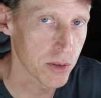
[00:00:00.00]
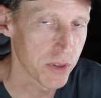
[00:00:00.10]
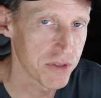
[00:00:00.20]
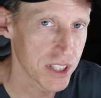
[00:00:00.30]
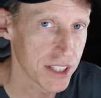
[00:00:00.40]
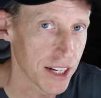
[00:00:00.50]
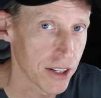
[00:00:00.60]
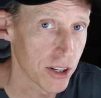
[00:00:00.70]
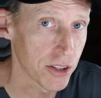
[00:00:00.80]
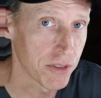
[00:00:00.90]
So we've seen that
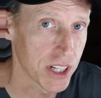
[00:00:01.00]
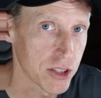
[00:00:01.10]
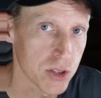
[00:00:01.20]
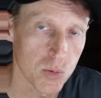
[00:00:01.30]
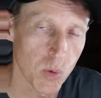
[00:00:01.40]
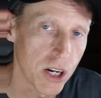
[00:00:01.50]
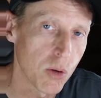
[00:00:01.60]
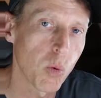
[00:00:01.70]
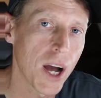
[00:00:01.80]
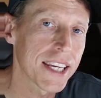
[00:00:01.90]
on other videos as
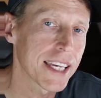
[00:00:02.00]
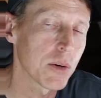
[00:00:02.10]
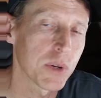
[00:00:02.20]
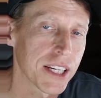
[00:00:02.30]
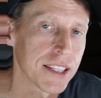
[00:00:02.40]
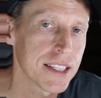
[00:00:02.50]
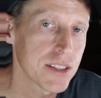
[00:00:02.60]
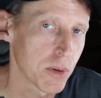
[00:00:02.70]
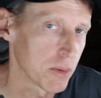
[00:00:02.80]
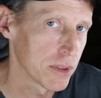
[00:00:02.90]
well. Why can't we get
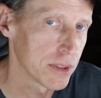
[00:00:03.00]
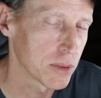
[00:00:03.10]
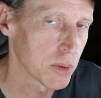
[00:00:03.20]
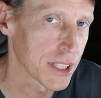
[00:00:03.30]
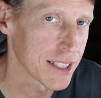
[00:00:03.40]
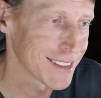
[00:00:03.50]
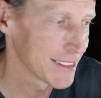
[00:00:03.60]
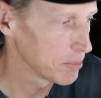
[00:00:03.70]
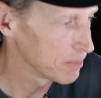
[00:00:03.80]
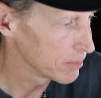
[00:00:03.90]
this one released?